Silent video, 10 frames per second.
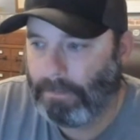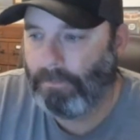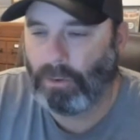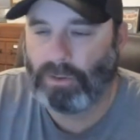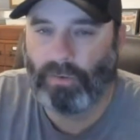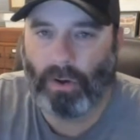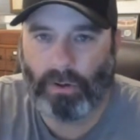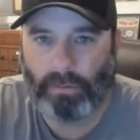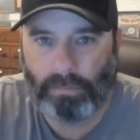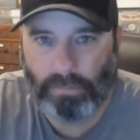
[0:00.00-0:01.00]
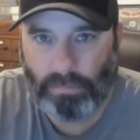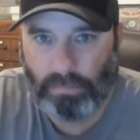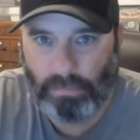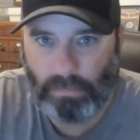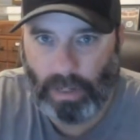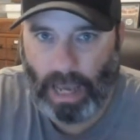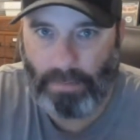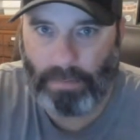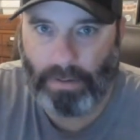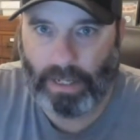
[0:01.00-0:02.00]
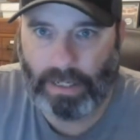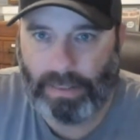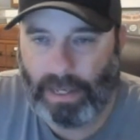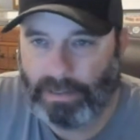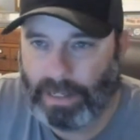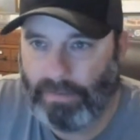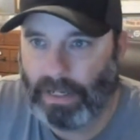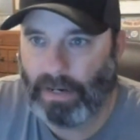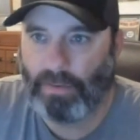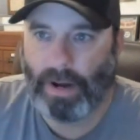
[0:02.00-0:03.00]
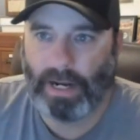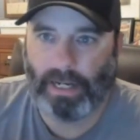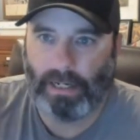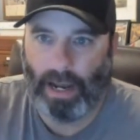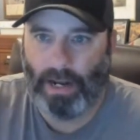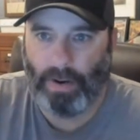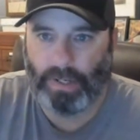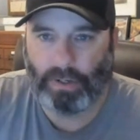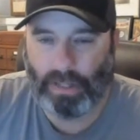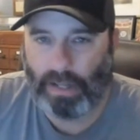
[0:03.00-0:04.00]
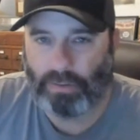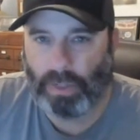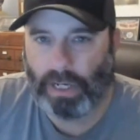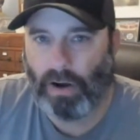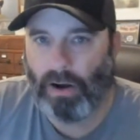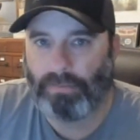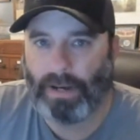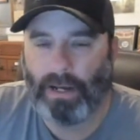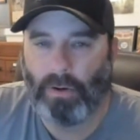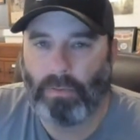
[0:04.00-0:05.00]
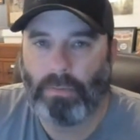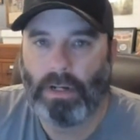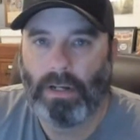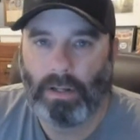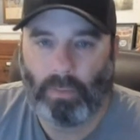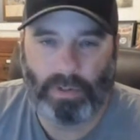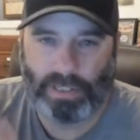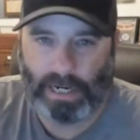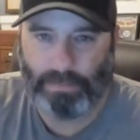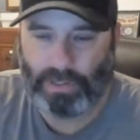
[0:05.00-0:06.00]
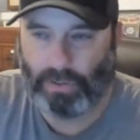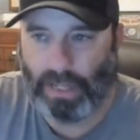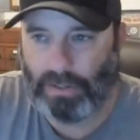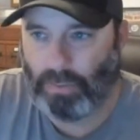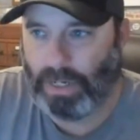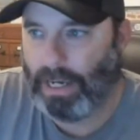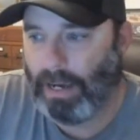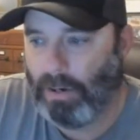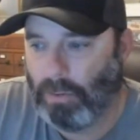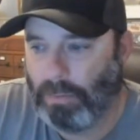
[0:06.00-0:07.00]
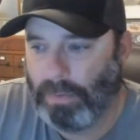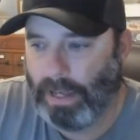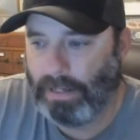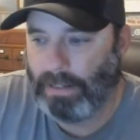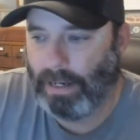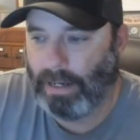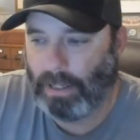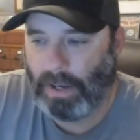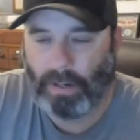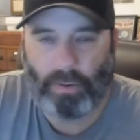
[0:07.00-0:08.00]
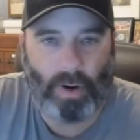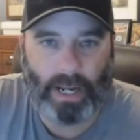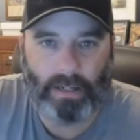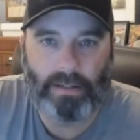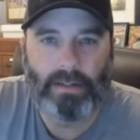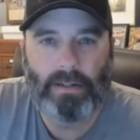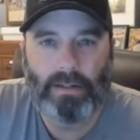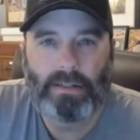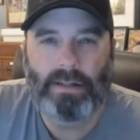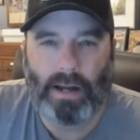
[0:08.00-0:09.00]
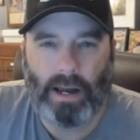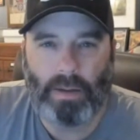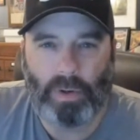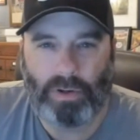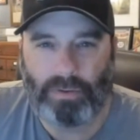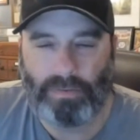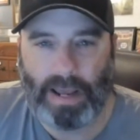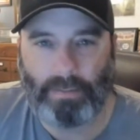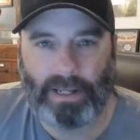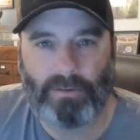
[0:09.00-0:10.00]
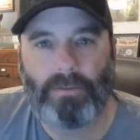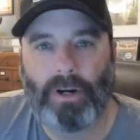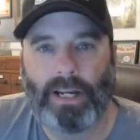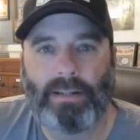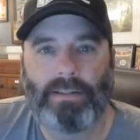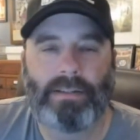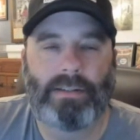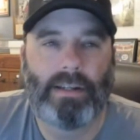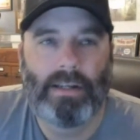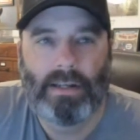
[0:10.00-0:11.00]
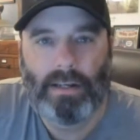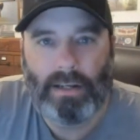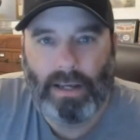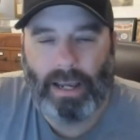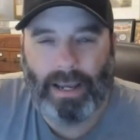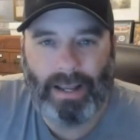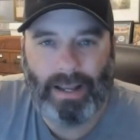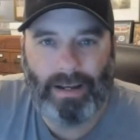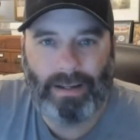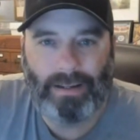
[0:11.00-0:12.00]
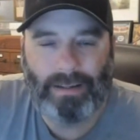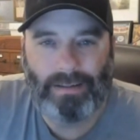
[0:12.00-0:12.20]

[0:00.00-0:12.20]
First of all, happy belated Thanksgiving to everybody. I know I took last week off. I hope there wasn't an episode last week. I hope that you had a great time with your family and friends and